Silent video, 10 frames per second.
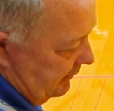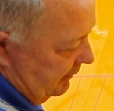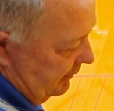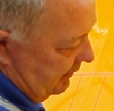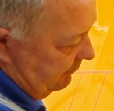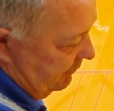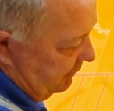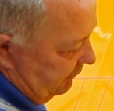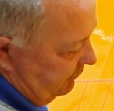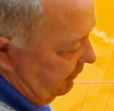All I'm
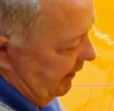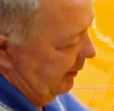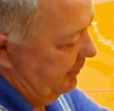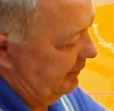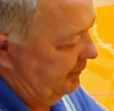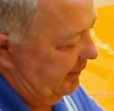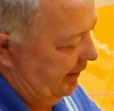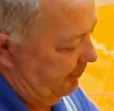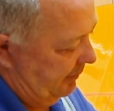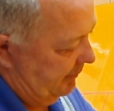doing is scribing the
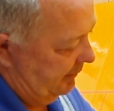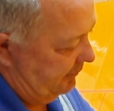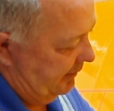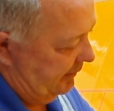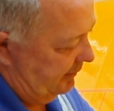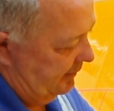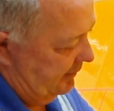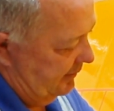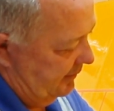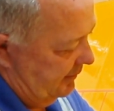tape. I'm not trying to
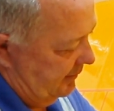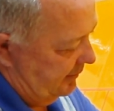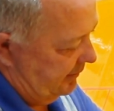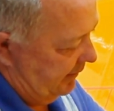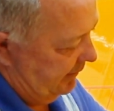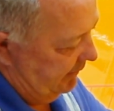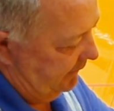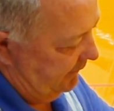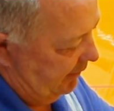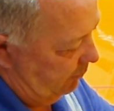cut
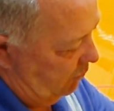anything